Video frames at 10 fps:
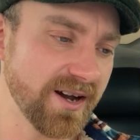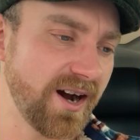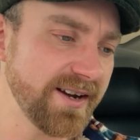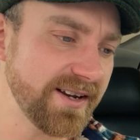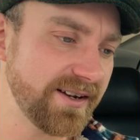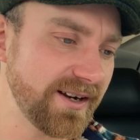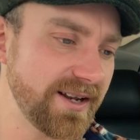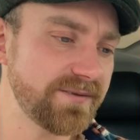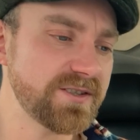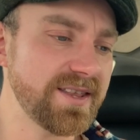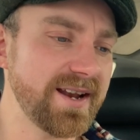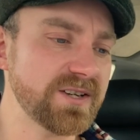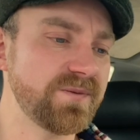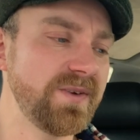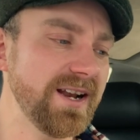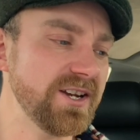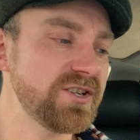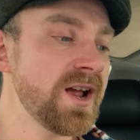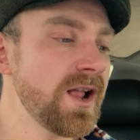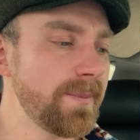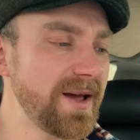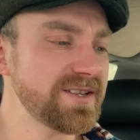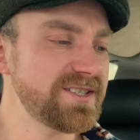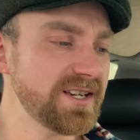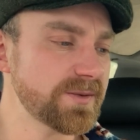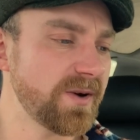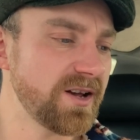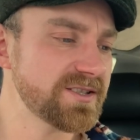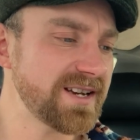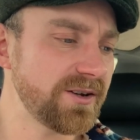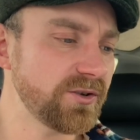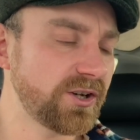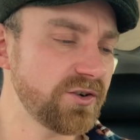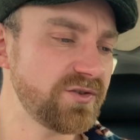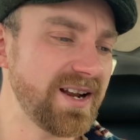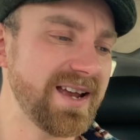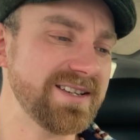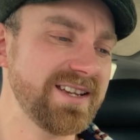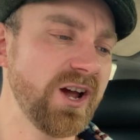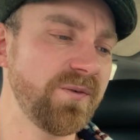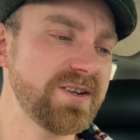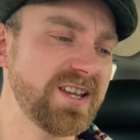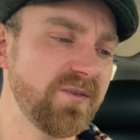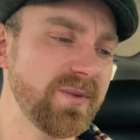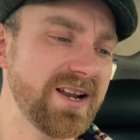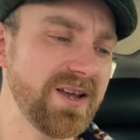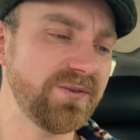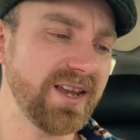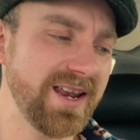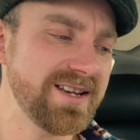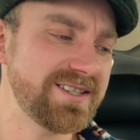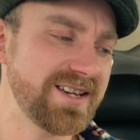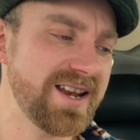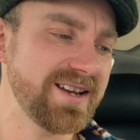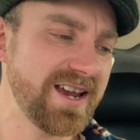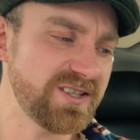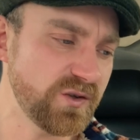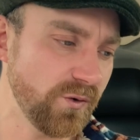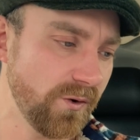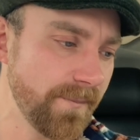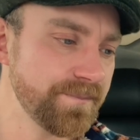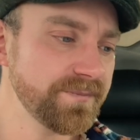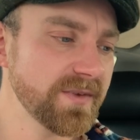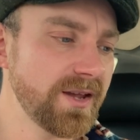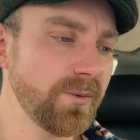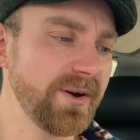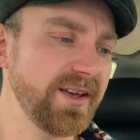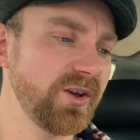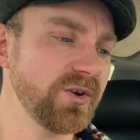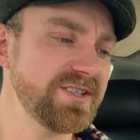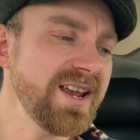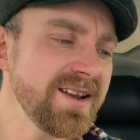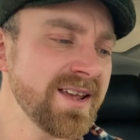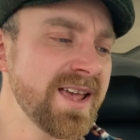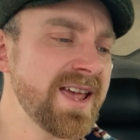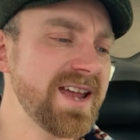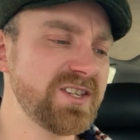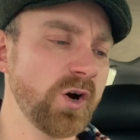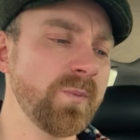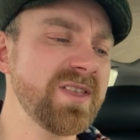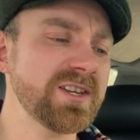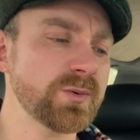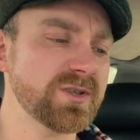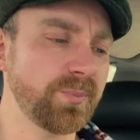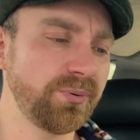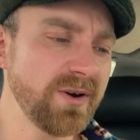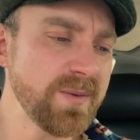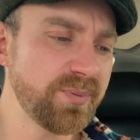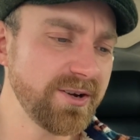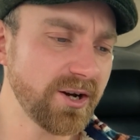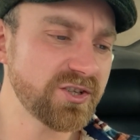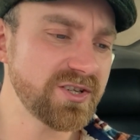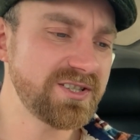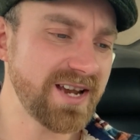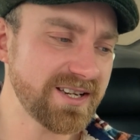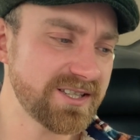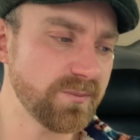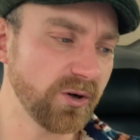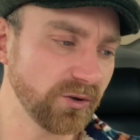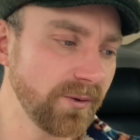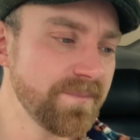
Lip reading: I needed a lift to the next village, about 6 miles down the country lanes. He offered to give me a lift in said Escort. When I got in, he told me this was a pre-production test model